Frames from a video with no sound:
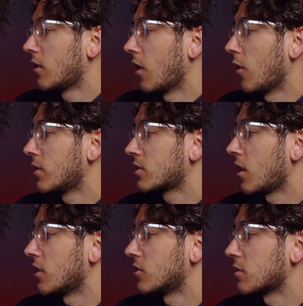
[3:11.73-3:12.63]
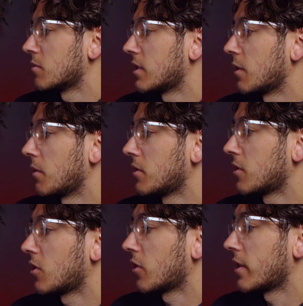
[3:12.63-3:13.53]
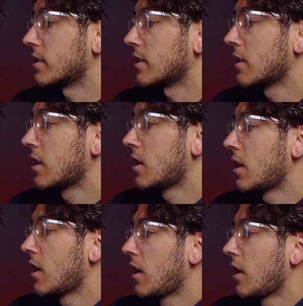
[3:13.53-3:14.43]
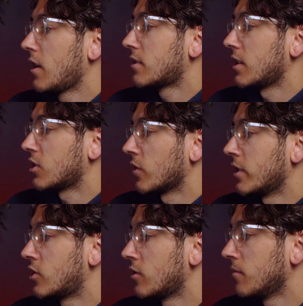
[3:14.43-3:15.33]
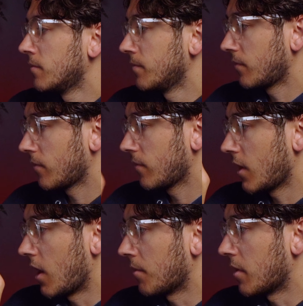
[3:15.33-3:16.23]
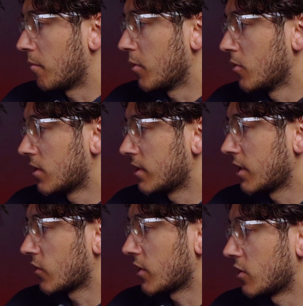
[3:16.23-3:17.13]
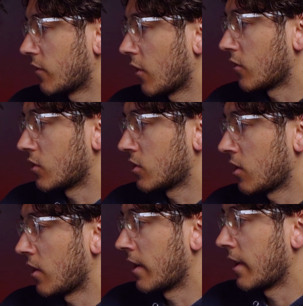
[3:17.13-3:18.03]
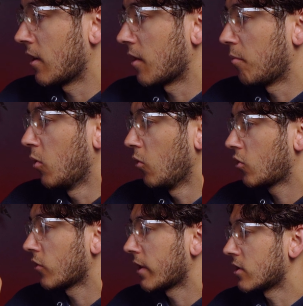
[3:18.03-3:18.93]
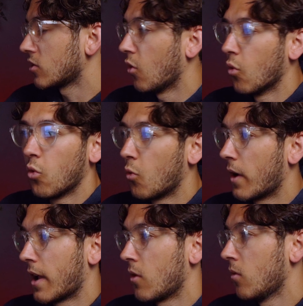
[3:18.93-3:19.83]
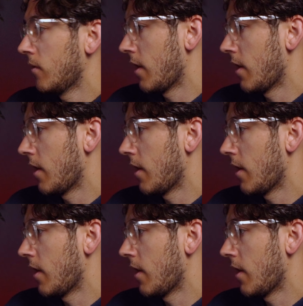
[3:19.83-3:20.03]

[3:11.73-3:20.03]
Only slight adjustments here, we don't need to go crazy. Saturation, I'm going to boost the saturation of the oranges slightly. I'm going to pull the greens all the way out,